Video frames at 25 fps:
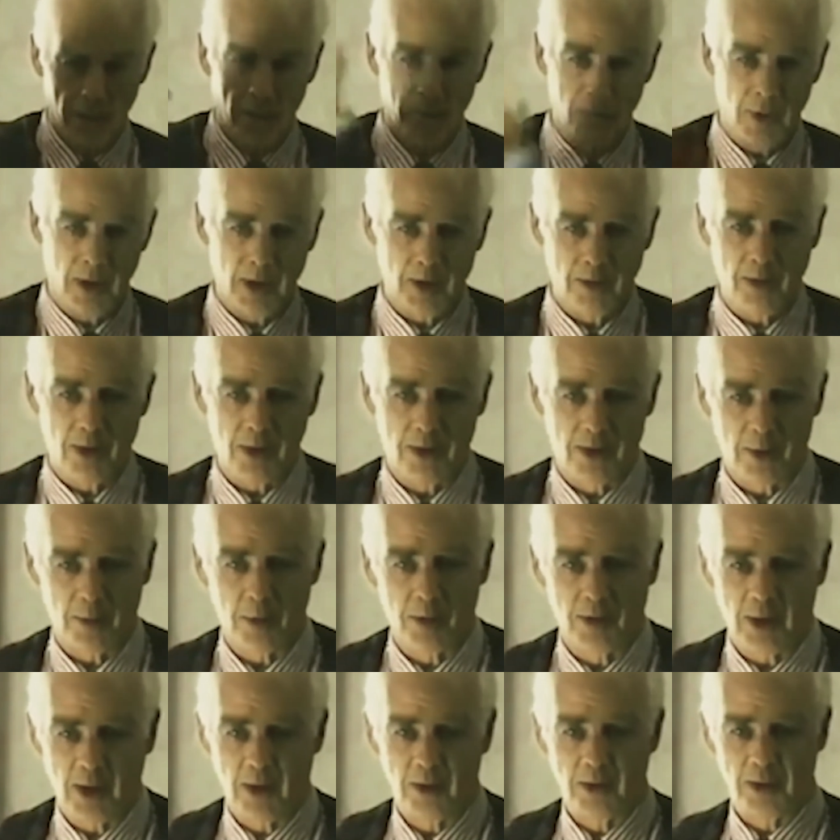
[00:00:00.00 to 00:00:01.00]
manifest
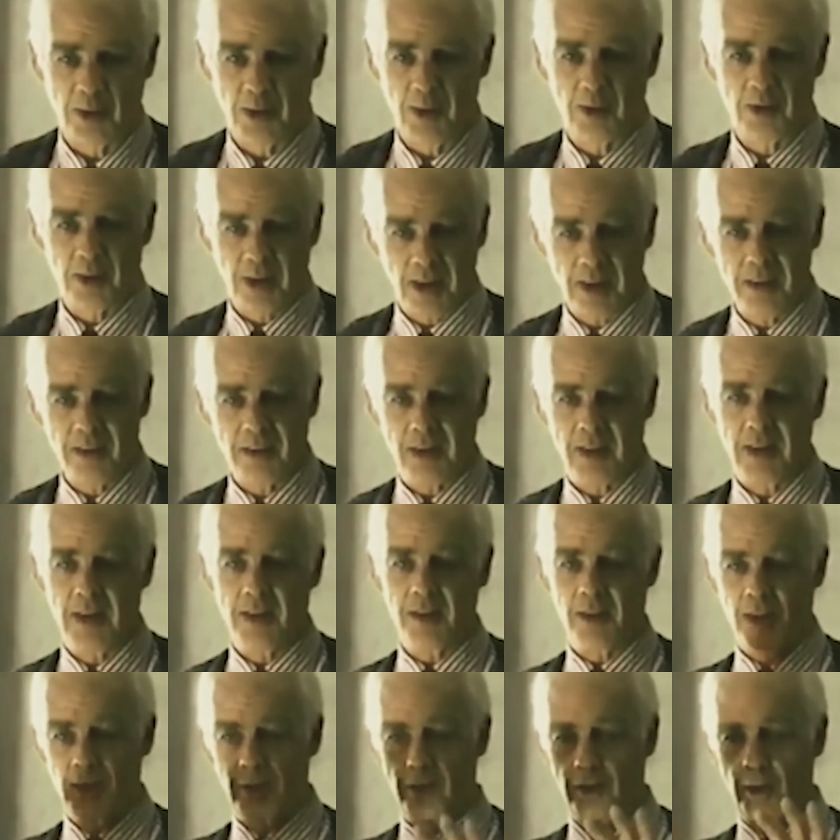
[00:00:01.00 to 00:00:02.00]
themselves in the sun's
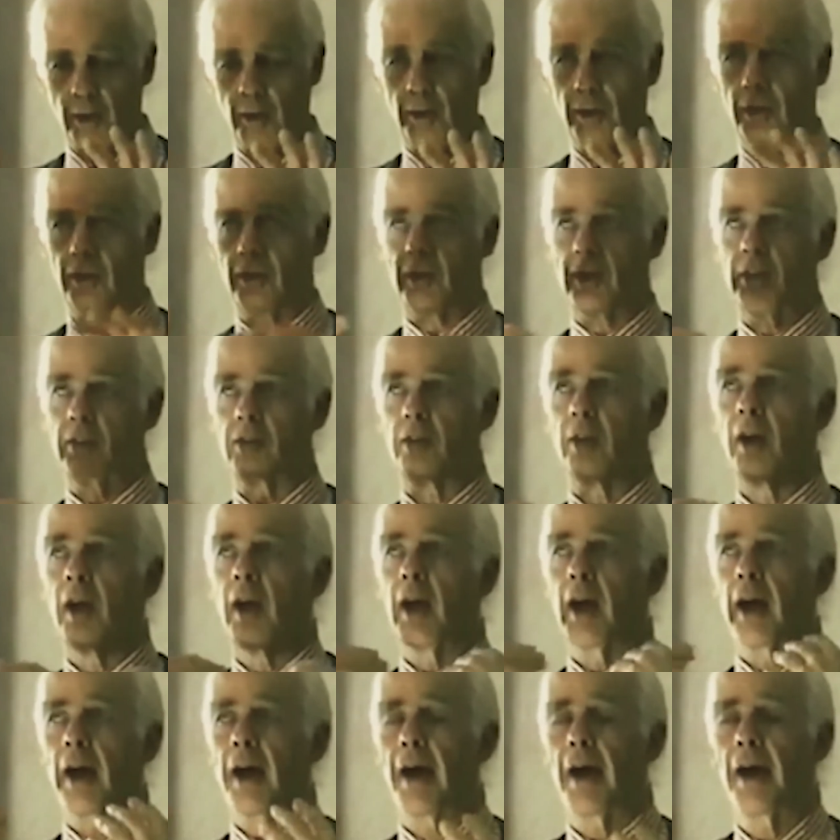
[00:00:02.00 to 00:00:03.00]
energy, so that these
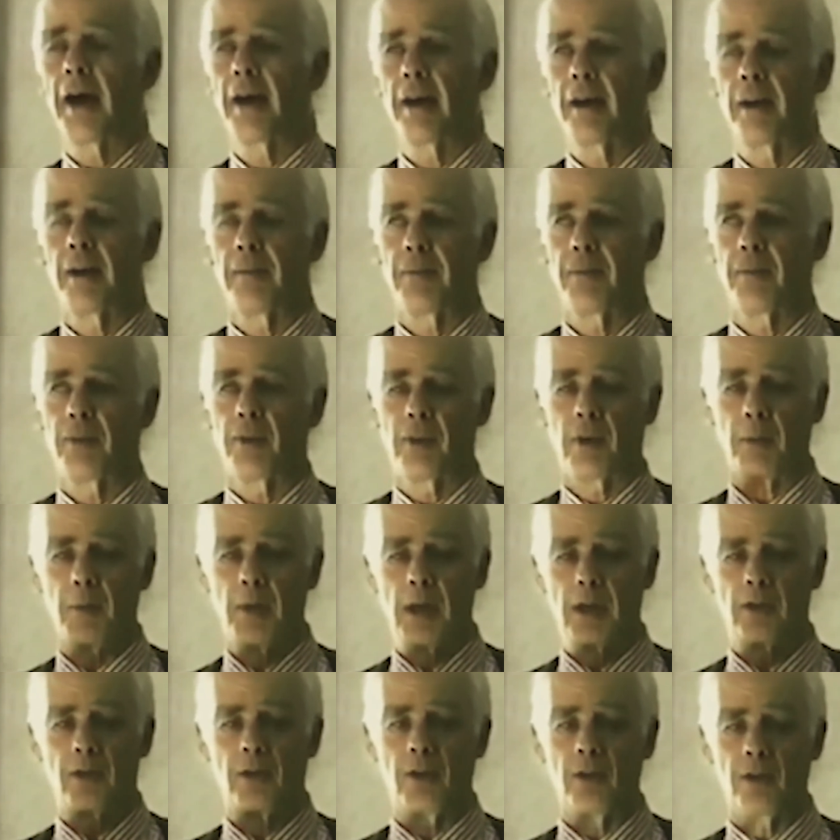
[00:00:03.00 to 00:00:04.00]
higher
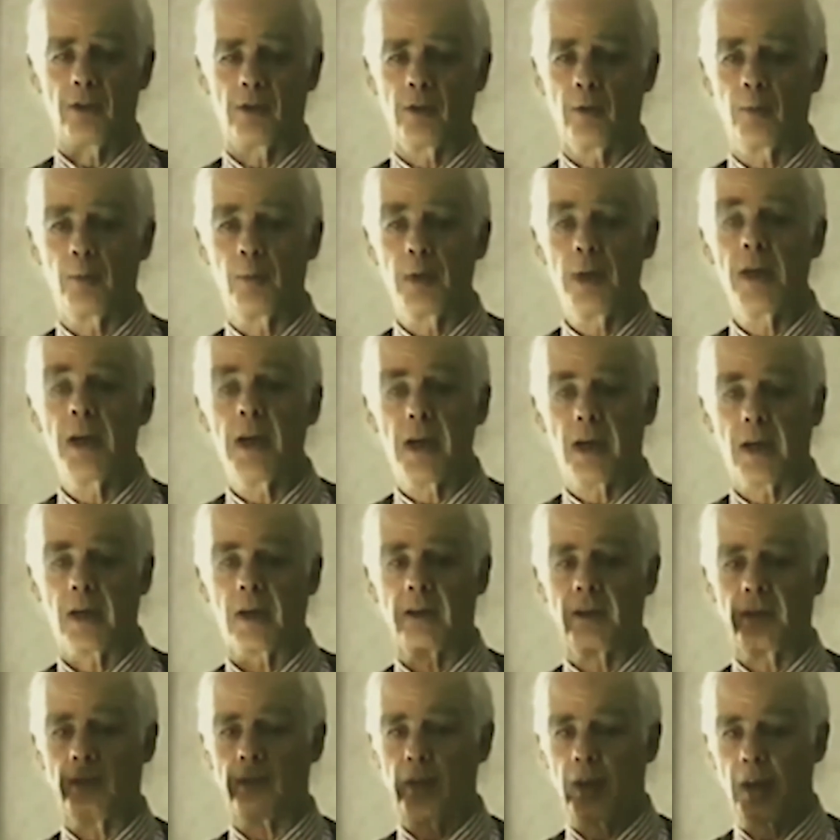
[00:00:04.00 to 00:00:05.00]
dimensions of
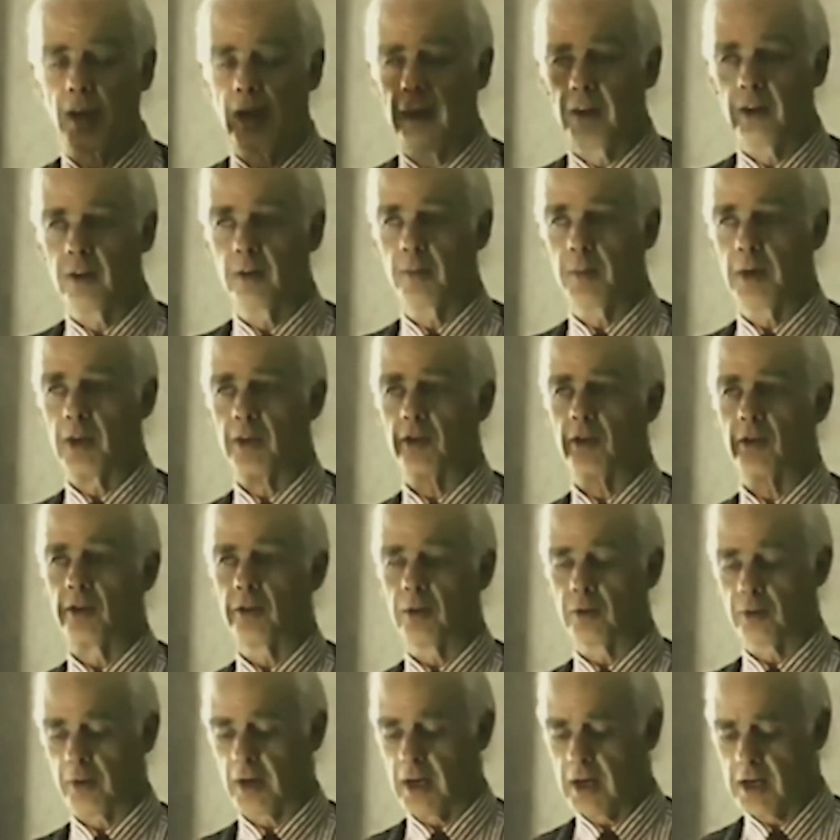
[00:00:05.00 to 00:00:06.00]
being, these higher
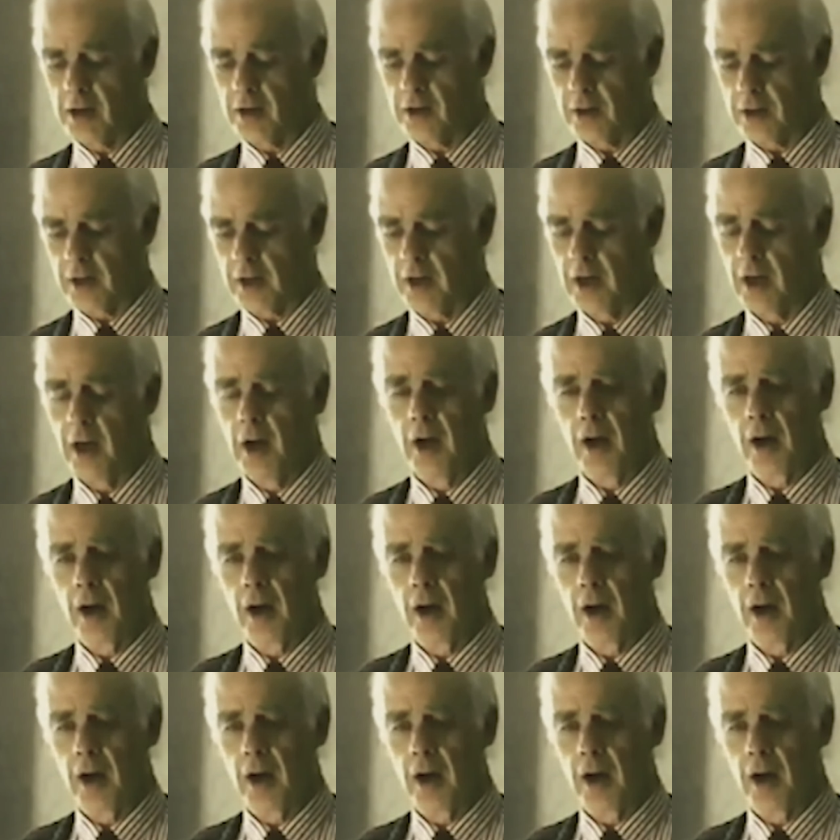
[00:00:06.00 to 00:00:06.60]
dimensions of energy,